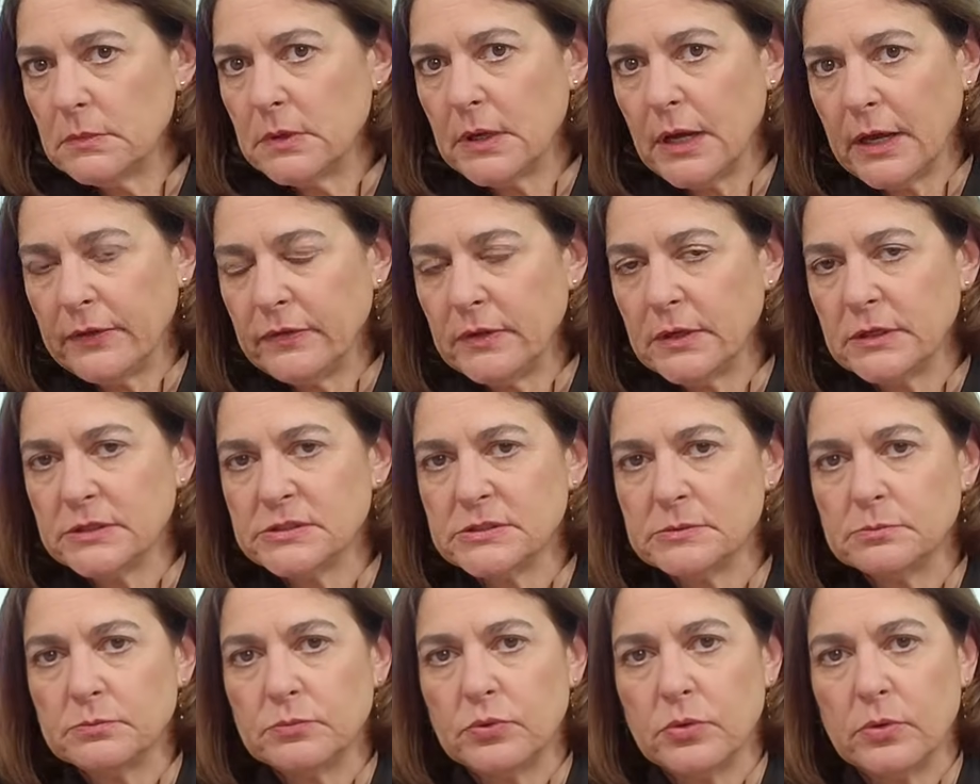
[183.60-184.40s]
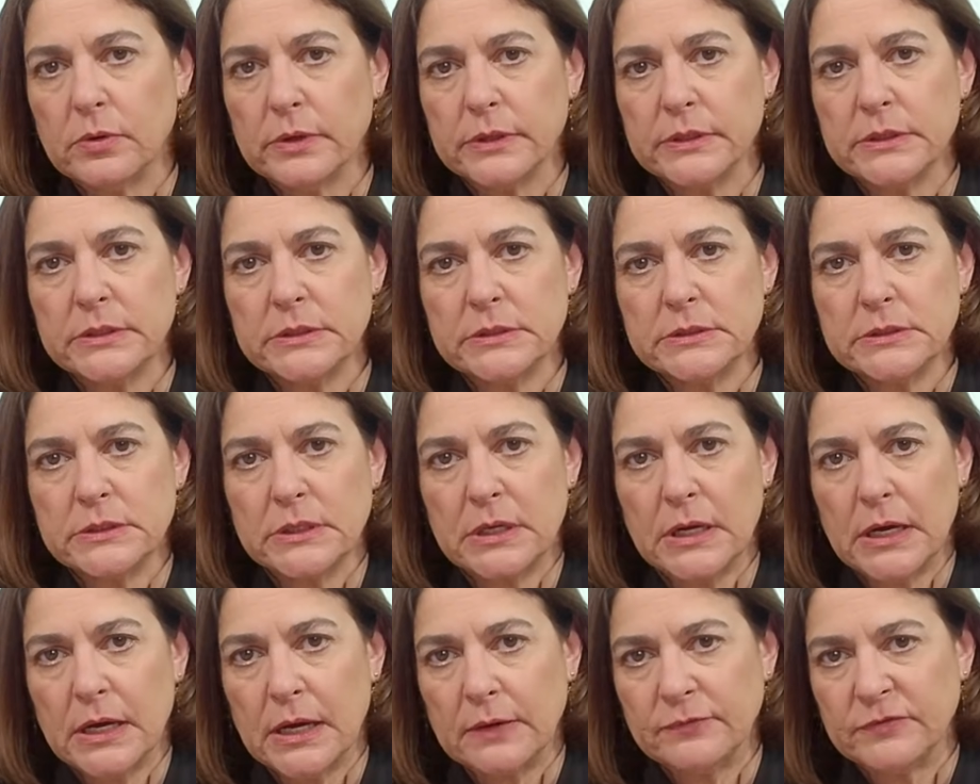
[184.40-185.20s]
I think it's important,
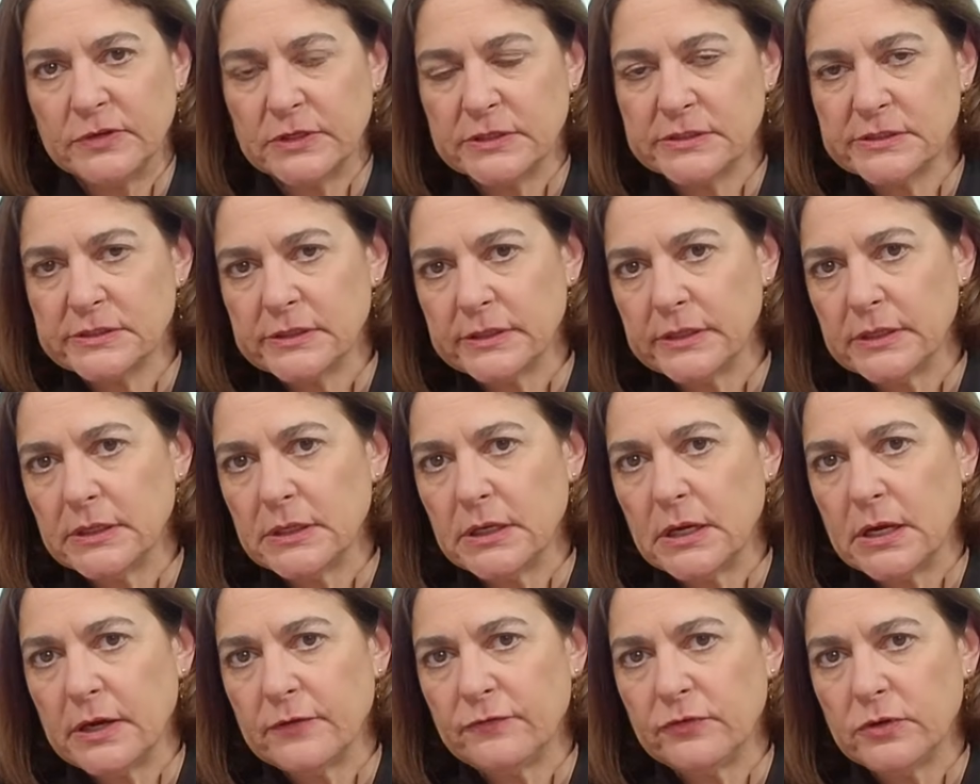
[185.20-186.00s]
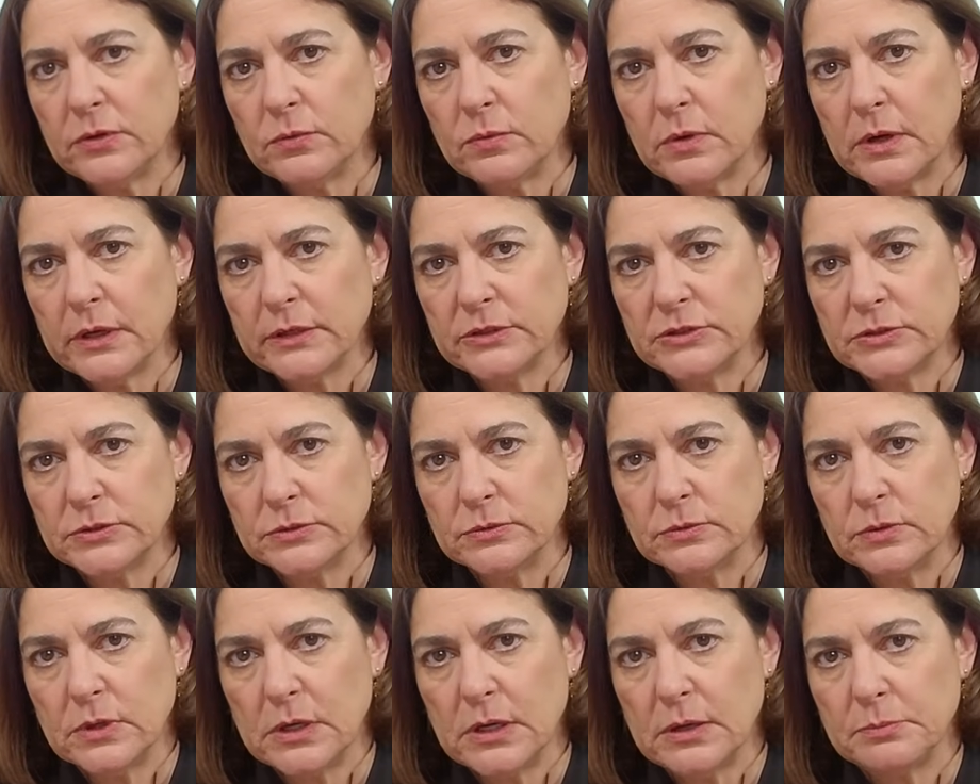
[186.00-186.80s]
obviously, if you want
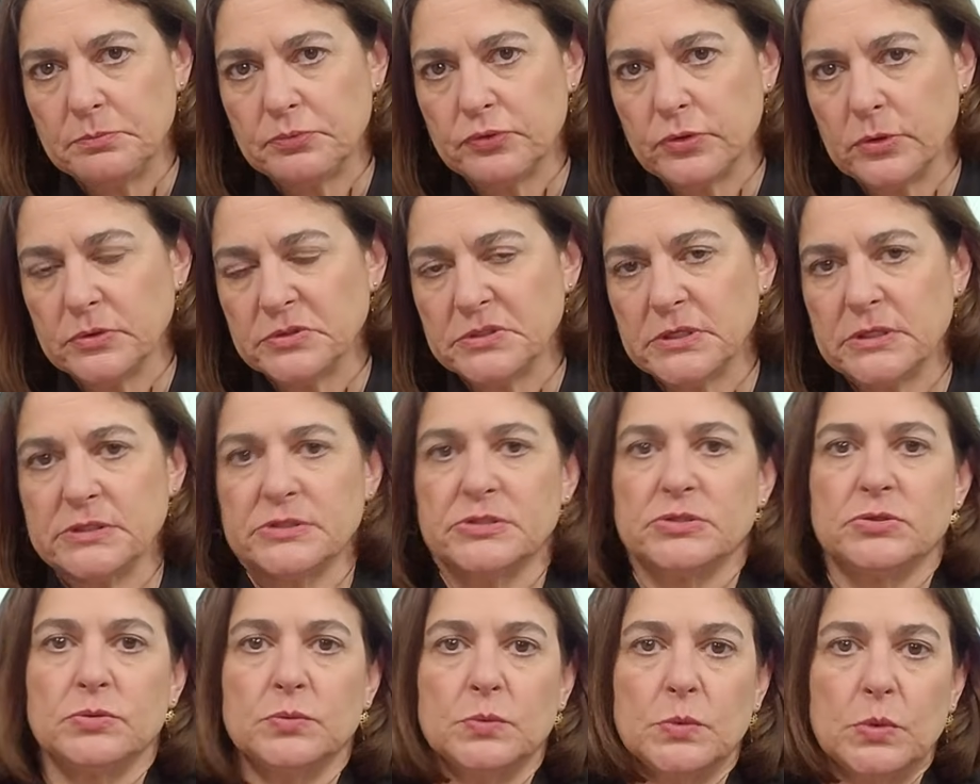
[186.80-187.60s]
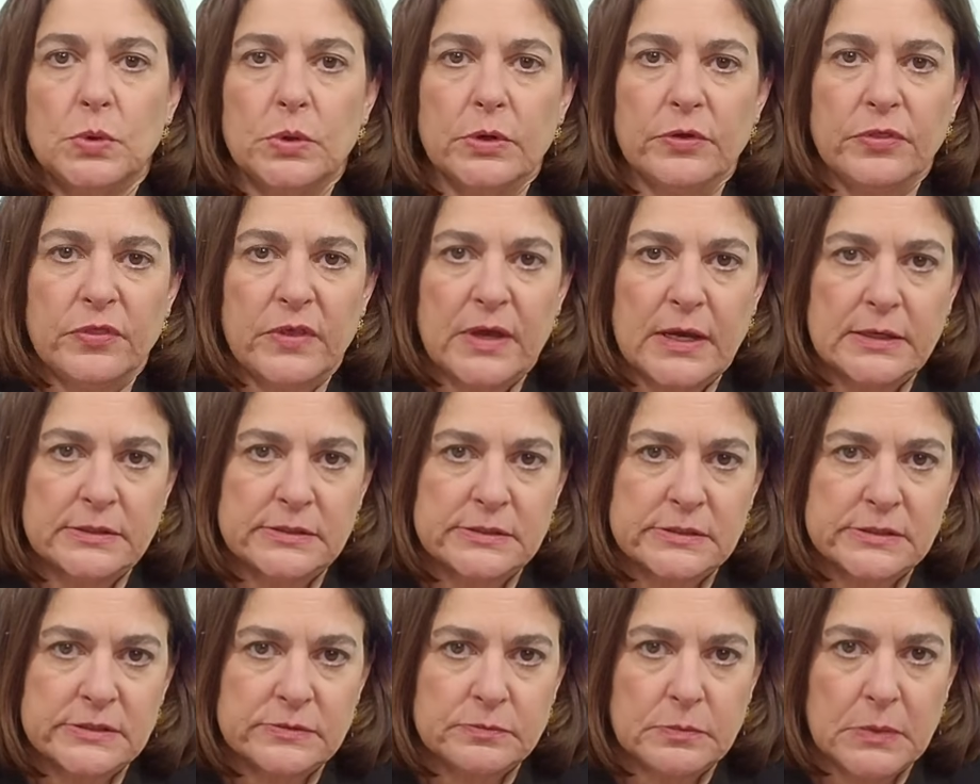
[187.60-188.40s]
to protest a war
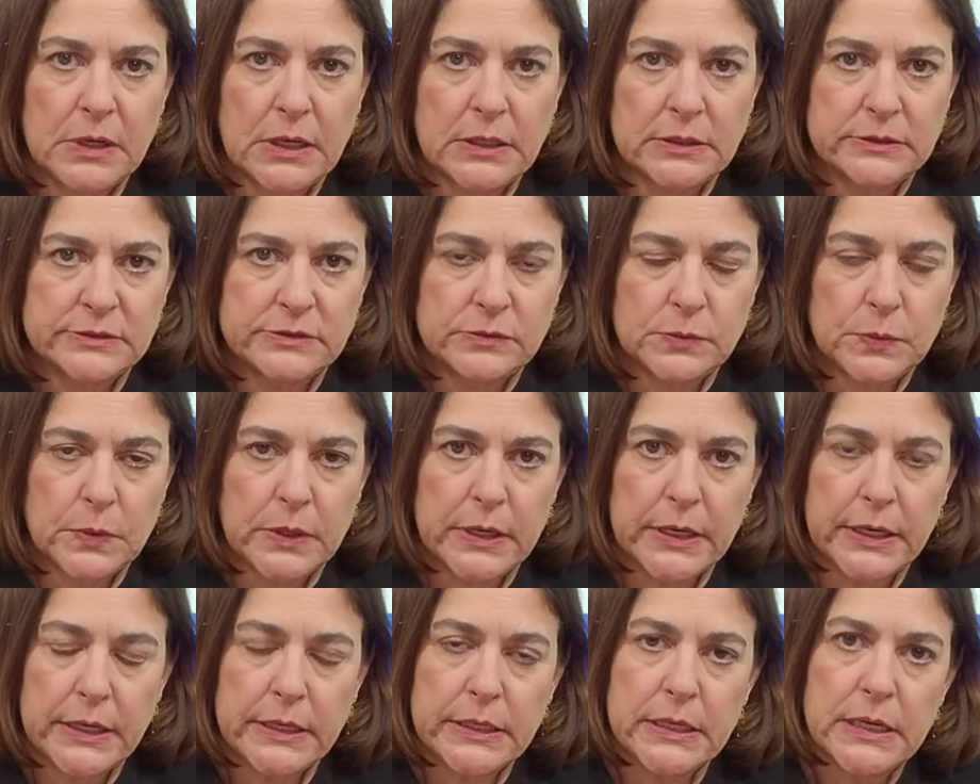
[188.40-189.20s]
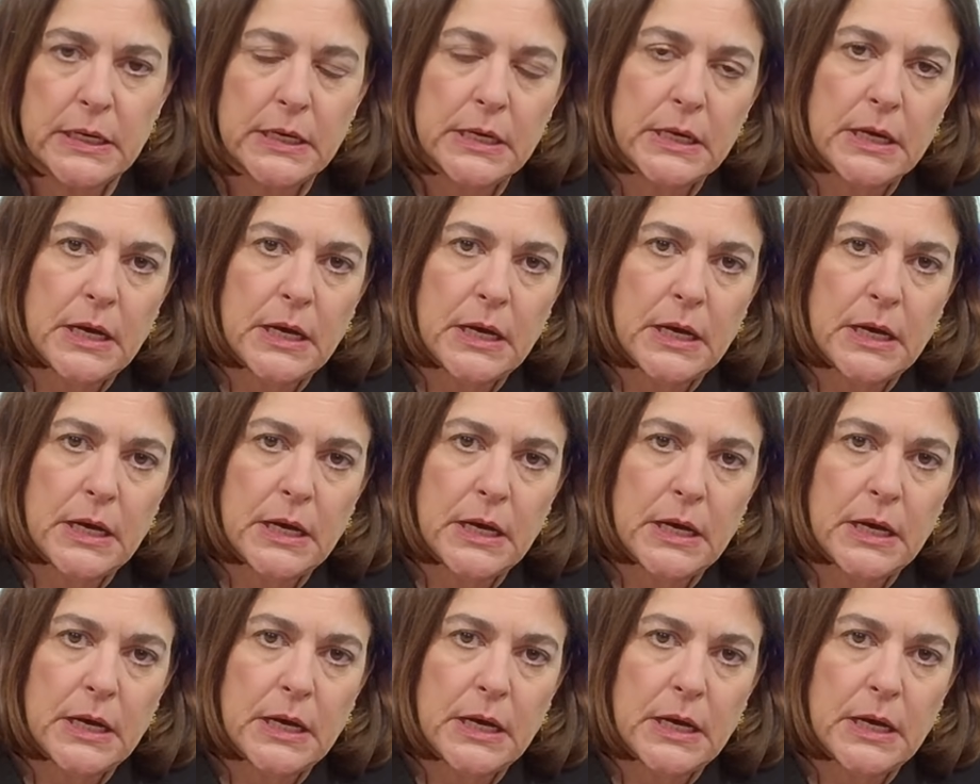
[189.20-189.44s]
thousands of miles away,